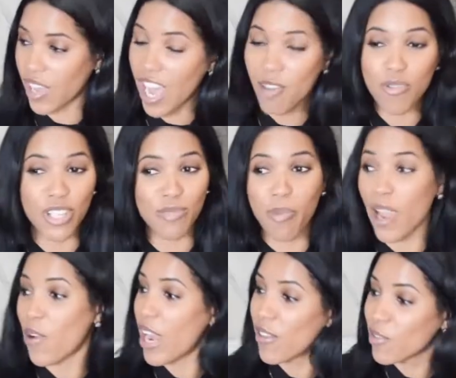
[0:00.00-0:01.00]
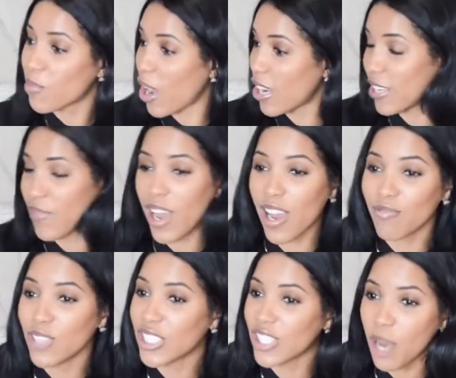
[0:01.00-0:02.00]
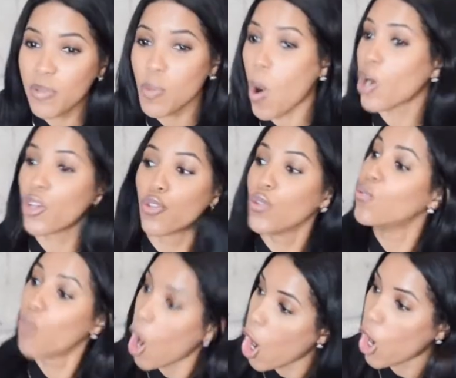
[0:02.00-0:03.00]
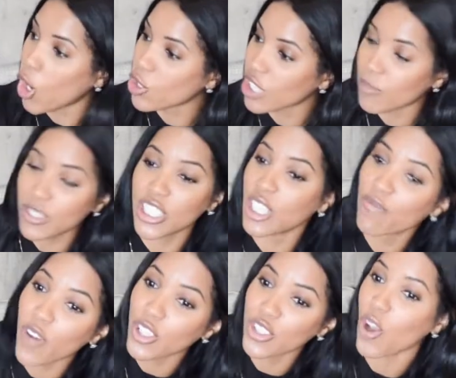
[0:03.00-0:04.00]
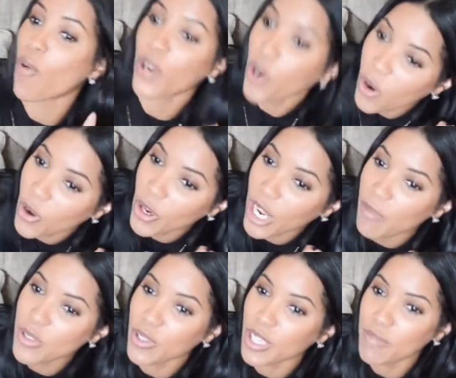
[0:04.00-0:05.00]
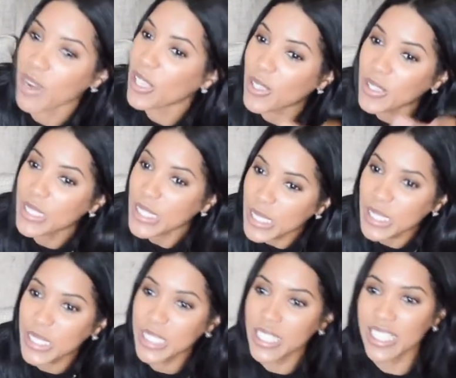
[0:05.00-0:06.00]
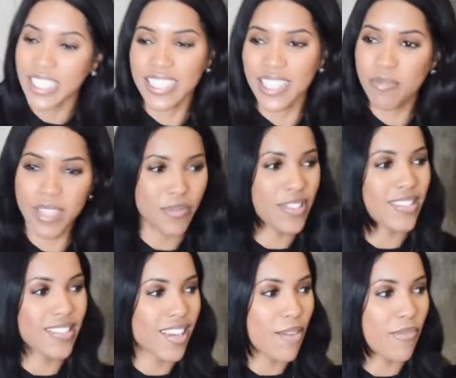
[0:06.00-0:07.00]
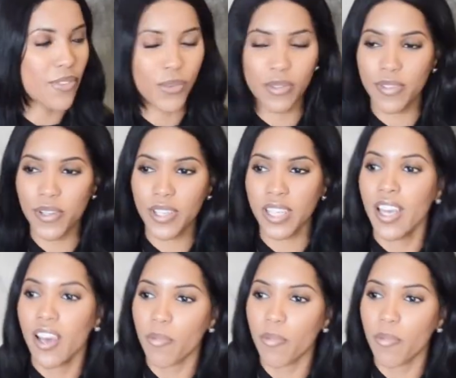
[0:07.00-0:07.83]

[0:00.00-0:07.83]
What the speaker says: I want to spy on everybody. Listen, I'll be walking through walls. I'll be seeing fucks going on. I'll be drinking my little tea. They'll be like, what's this cup doing floating?